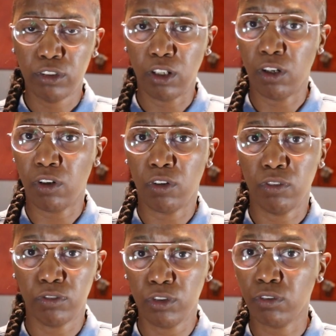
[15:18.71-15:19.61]
So
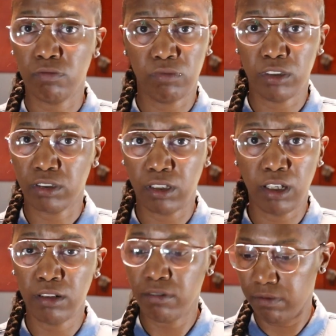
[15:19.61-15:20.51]
the
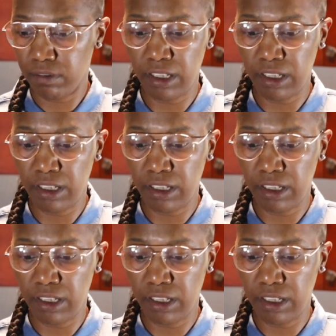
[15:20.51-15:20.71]
skin